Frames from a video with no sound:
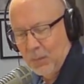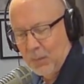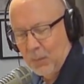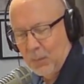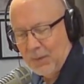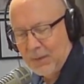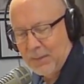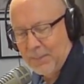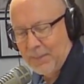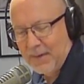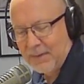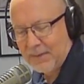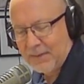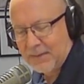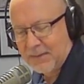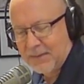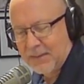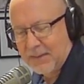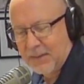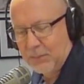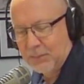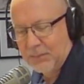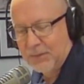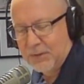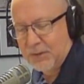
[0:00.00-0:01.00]
Welcome back to
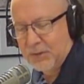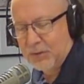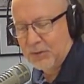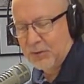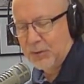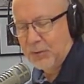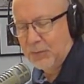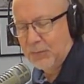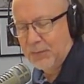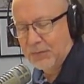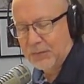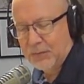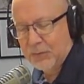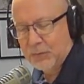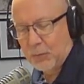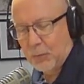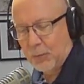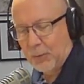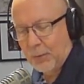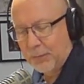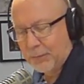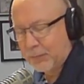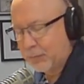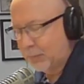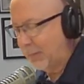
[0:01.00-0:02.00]
St. Louis in Tune. This is
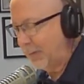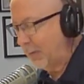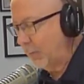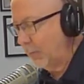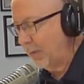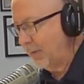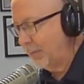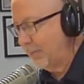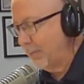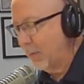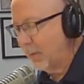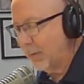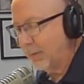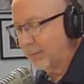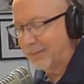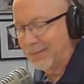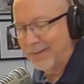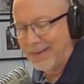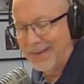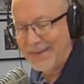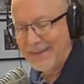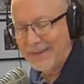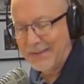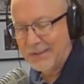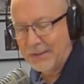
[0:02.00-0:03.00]
Arnold Stricker with Mark
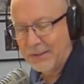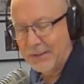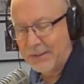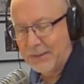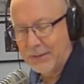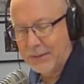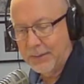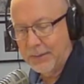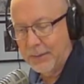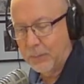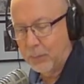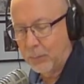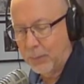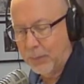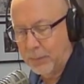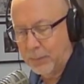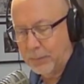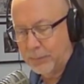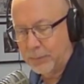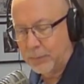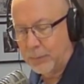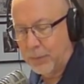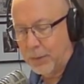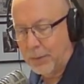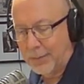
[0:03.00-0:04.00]
Langston. We
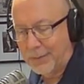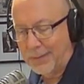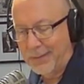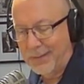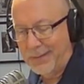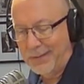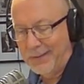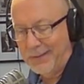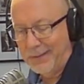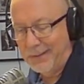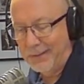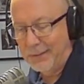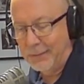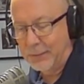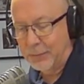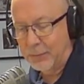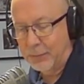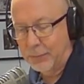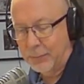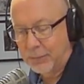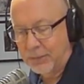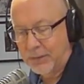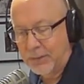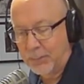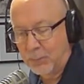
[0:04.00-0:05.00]
are talking
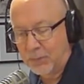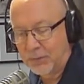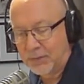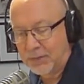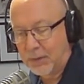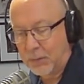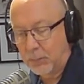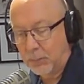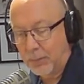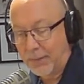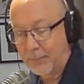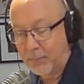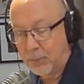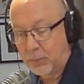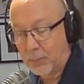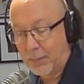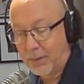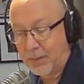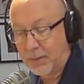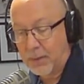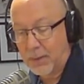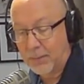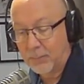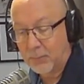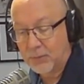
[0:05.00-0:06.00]
to Tim Osell. We're having a
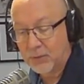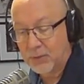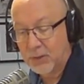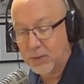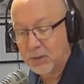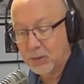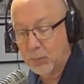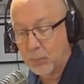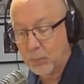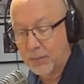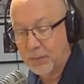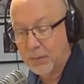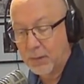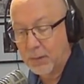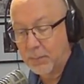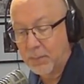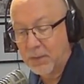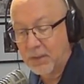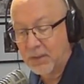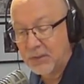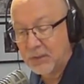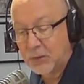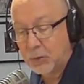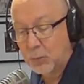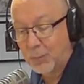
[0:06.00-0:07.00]
great conversation with him.
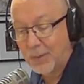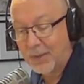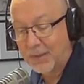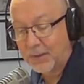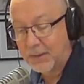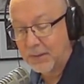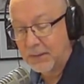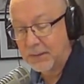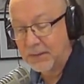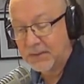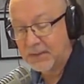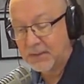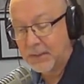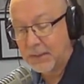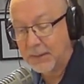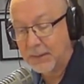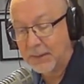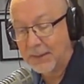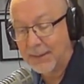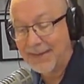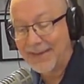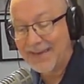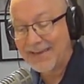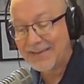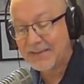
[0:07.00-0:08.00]
He's directing
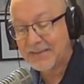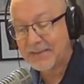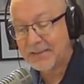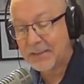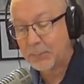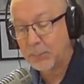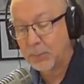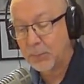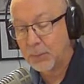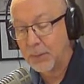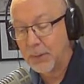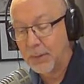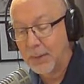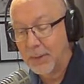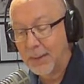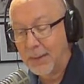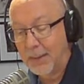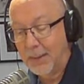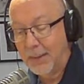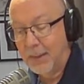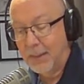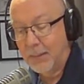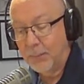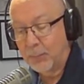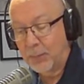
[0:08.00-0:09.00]
Suddenly Last Summer.
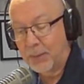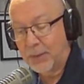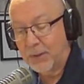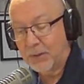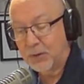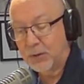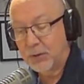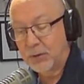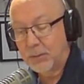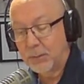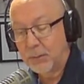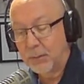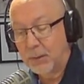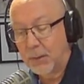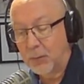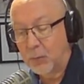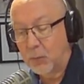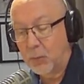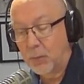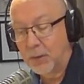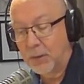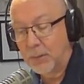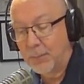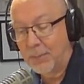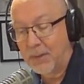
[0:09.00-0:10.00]
Production
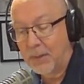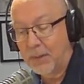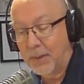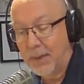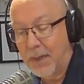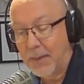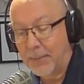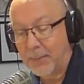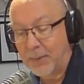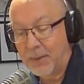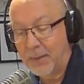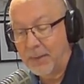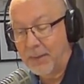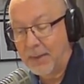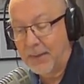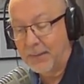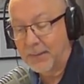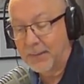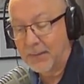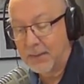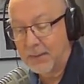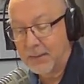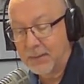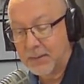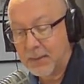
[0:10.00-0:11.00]
going to be happening
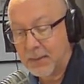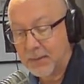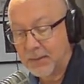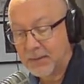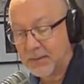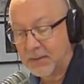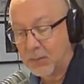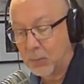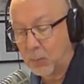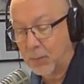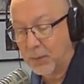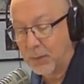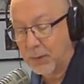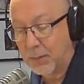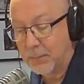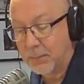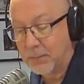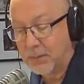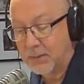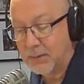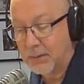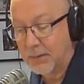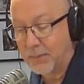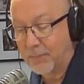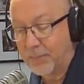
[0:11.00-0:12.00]
at the Tennessee
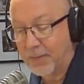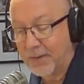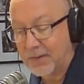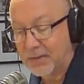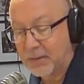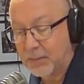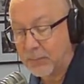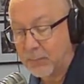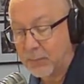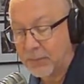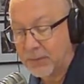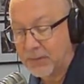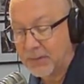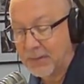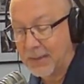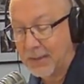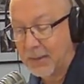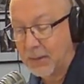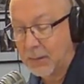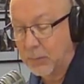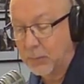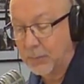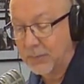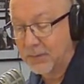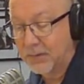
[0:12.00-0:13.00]
Williams Festival,
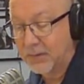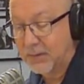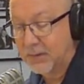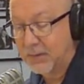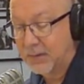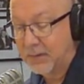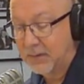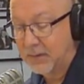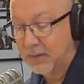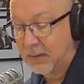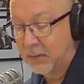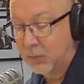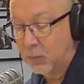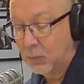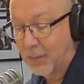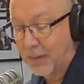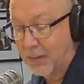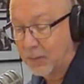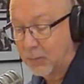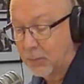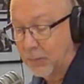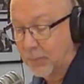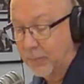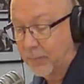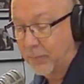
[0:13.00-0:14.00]
St. Louis. He's a
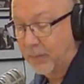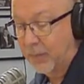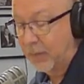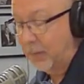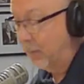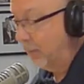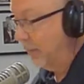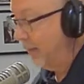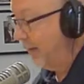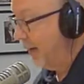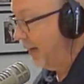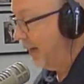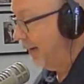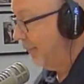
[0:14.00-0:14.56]
director of theater and